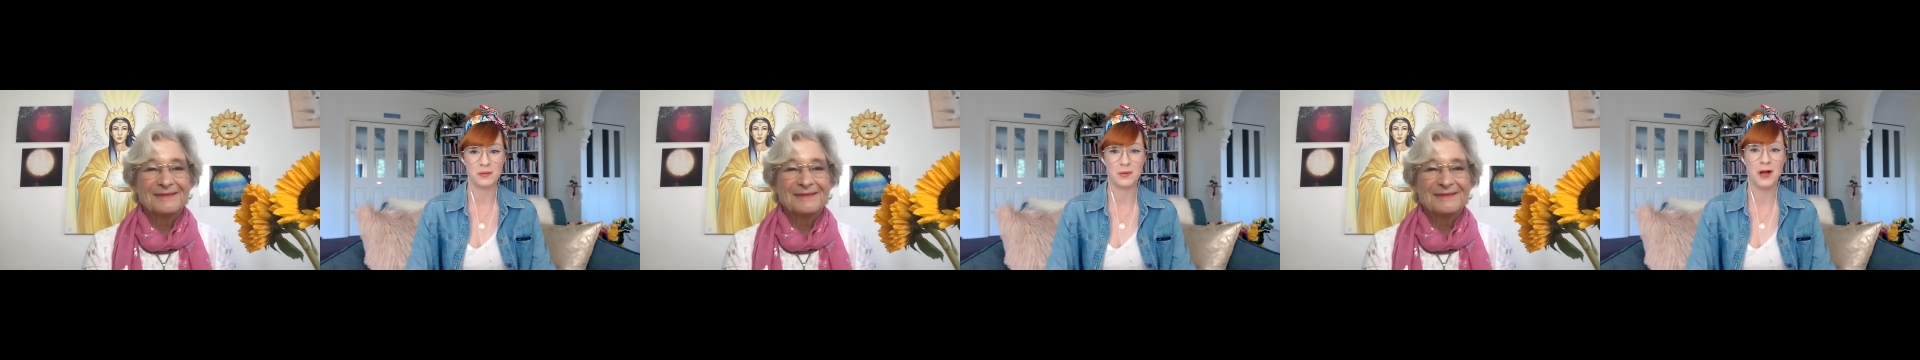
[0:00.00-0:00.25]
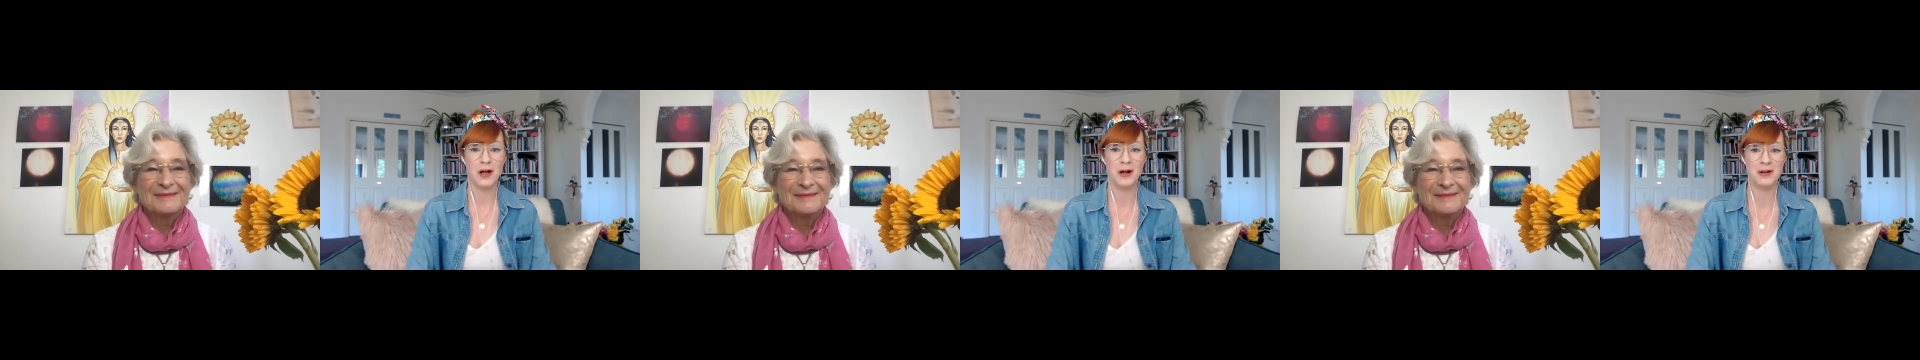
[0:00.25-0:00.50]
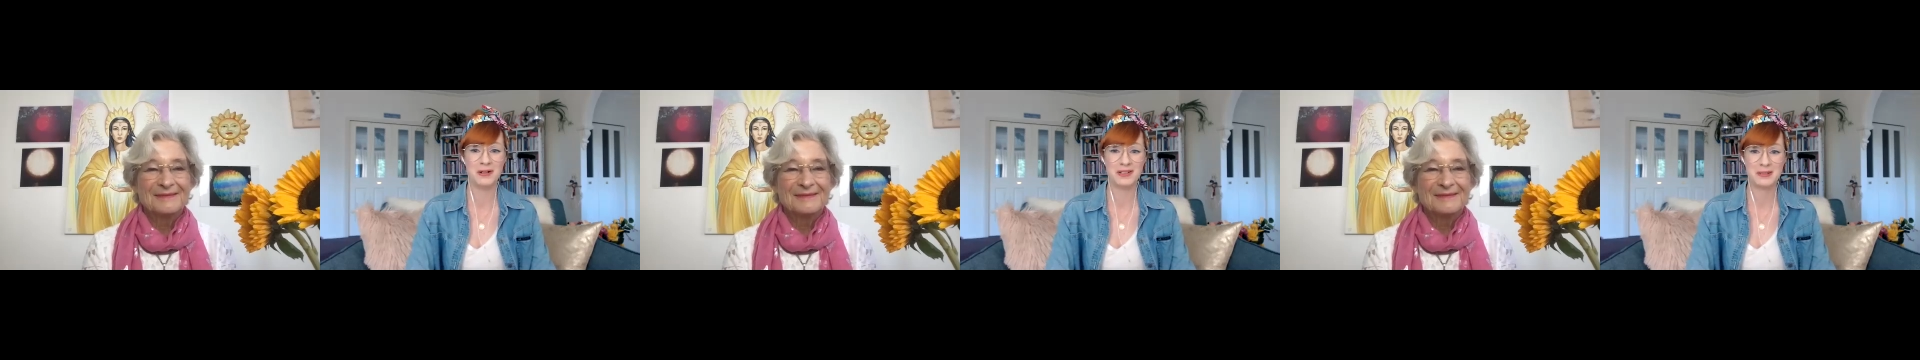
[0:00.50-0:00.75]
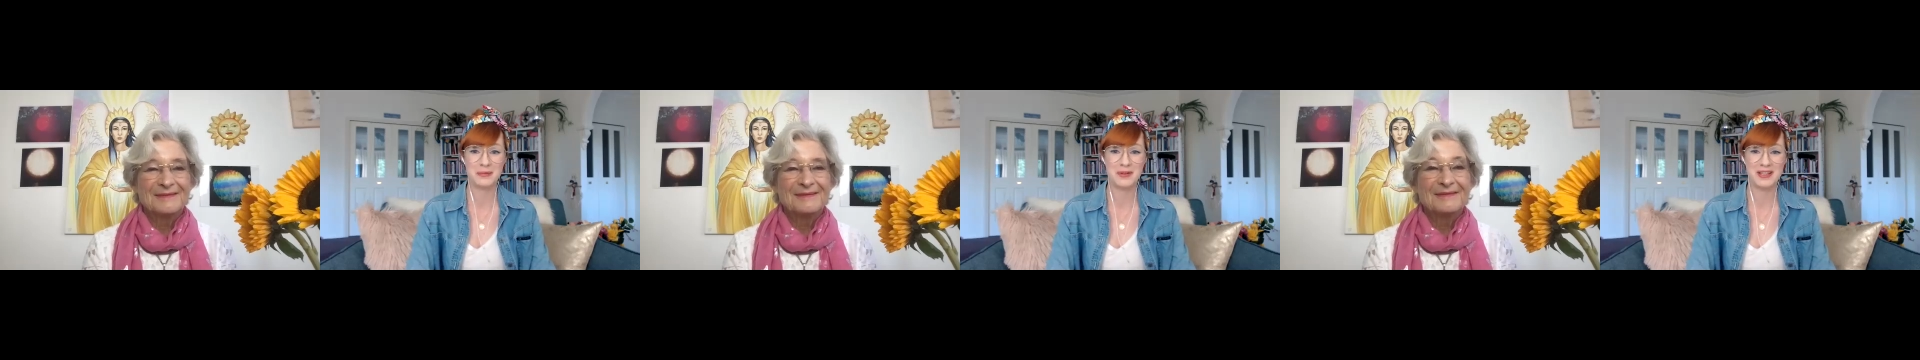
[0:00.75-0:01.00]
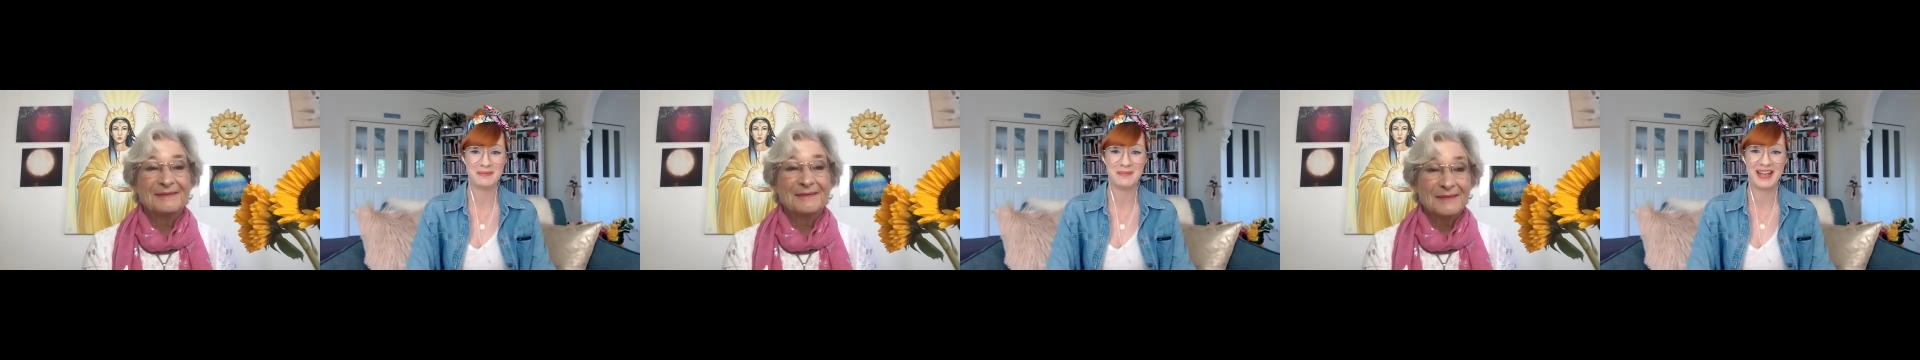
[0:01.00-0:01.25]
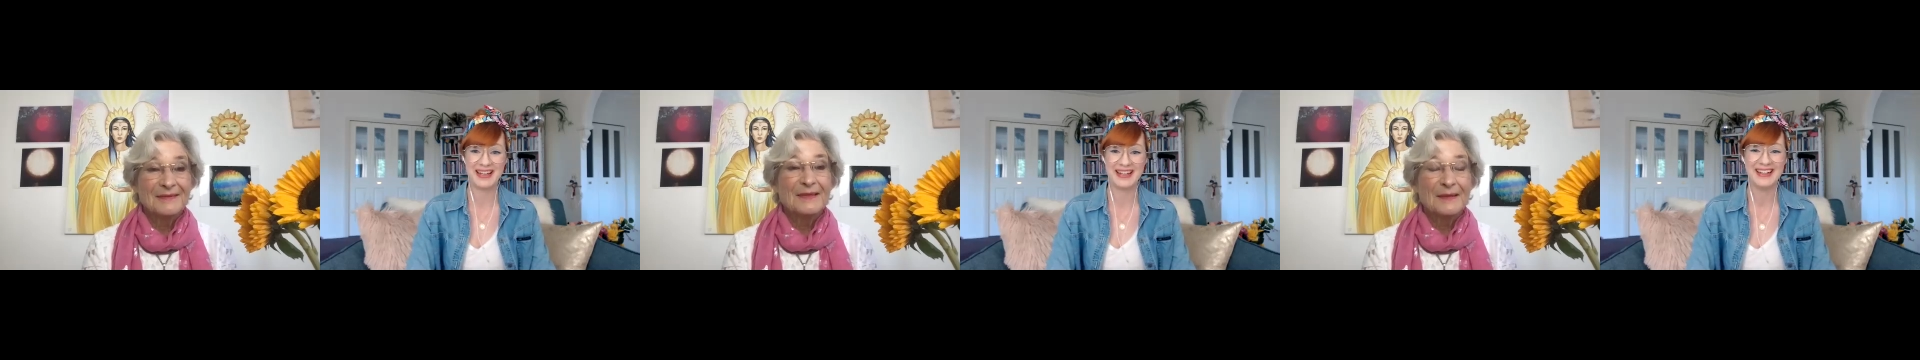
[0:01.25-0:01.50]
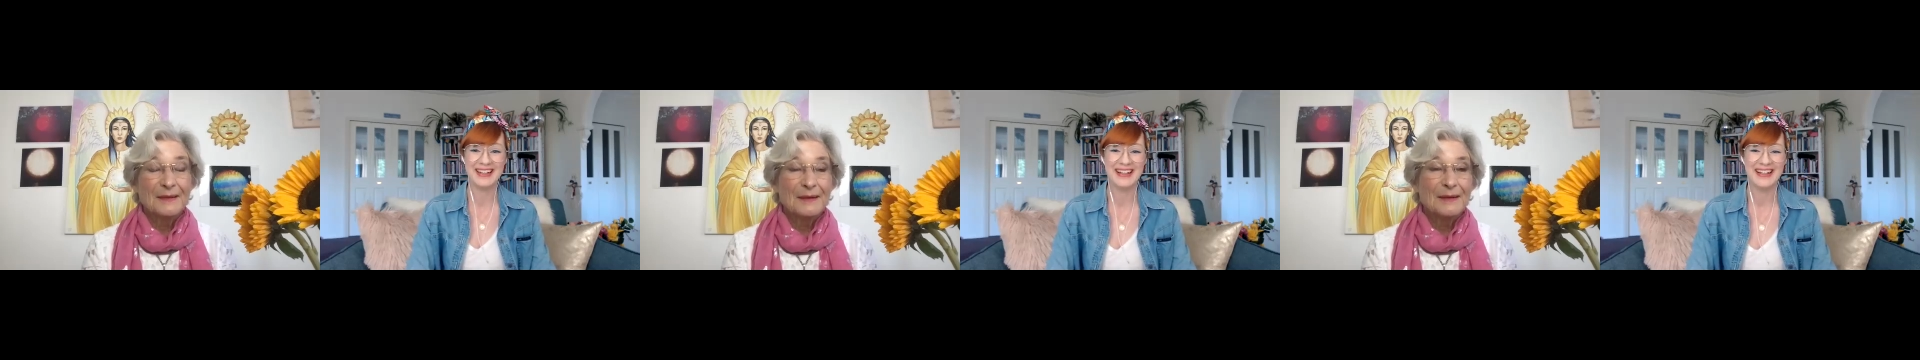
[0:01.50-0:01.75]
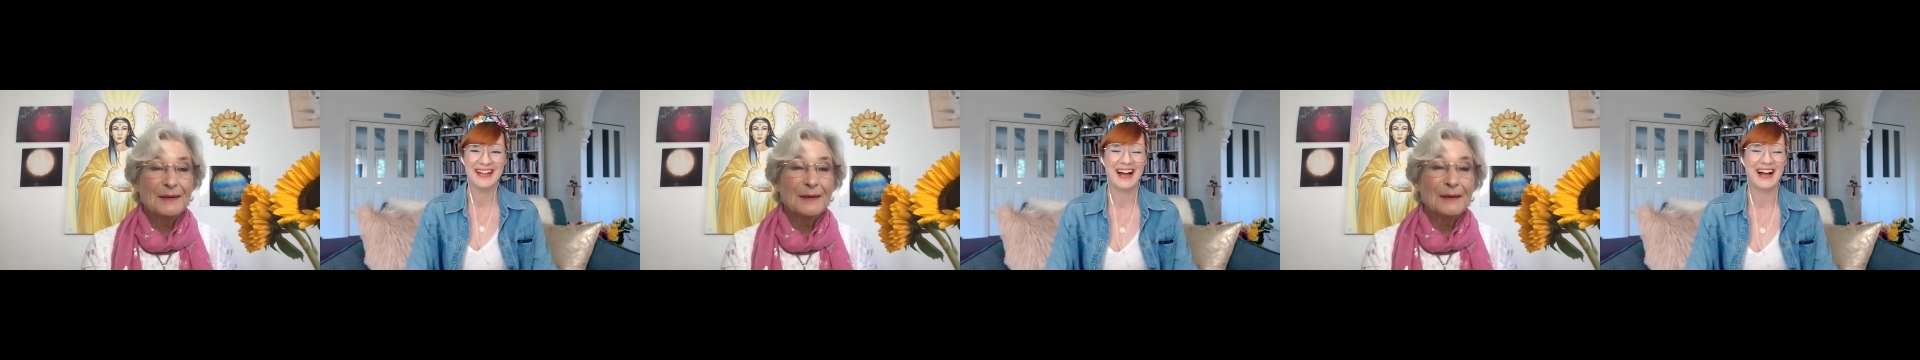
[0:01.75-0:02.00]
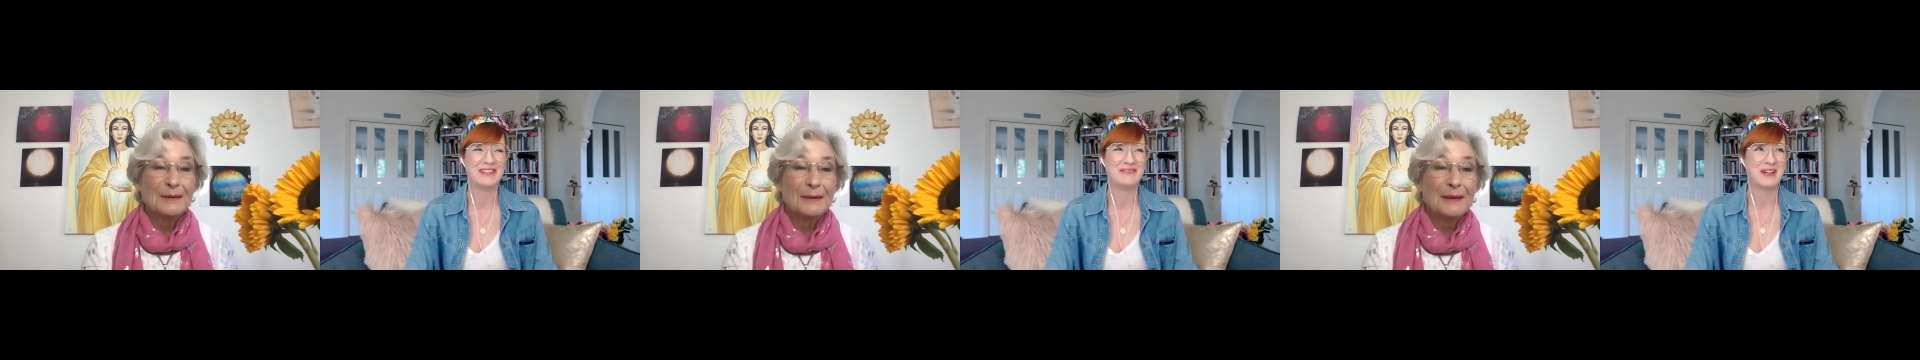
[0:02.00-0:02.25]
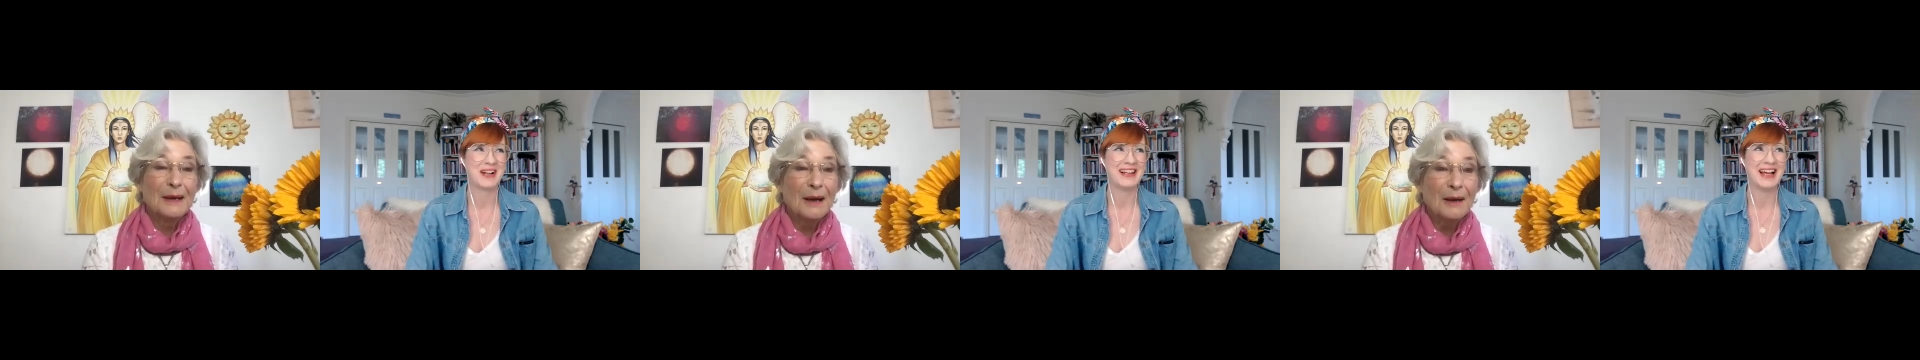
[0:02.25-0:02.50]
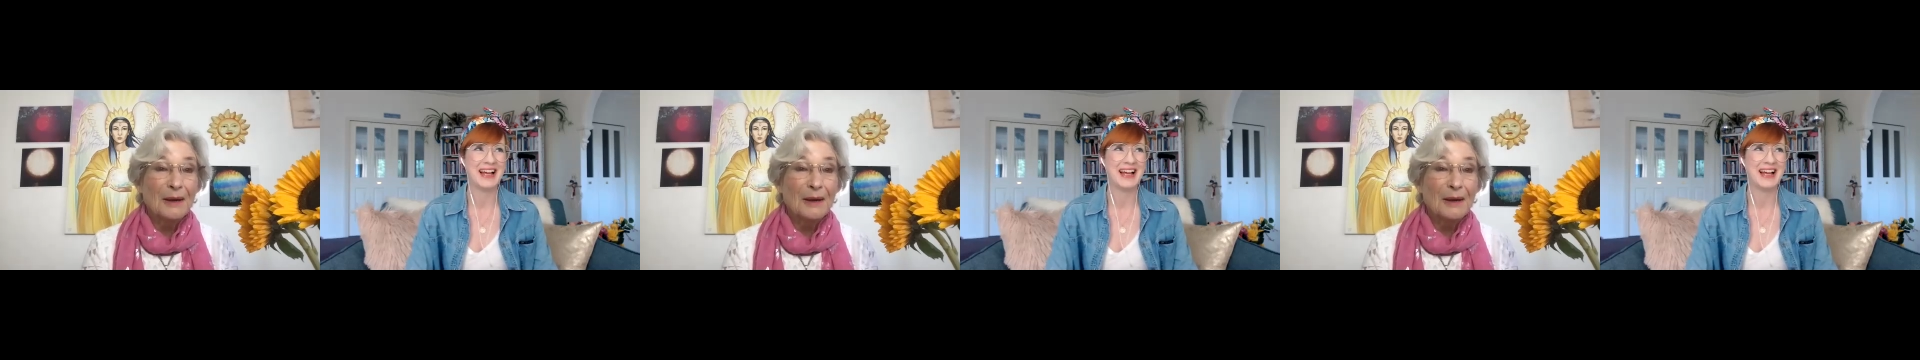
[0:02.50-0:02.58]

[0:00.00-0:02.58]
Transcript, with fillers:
Speaker 1: world with me uh, when I oh,